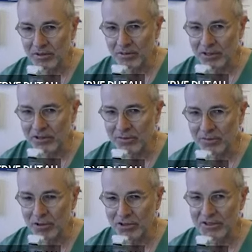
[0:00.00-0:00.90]
with
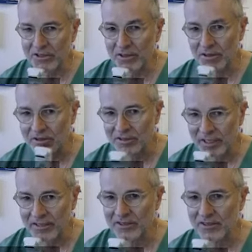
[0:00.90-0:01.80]
14
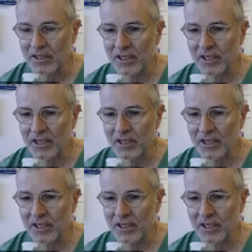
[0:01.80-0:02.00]
stents.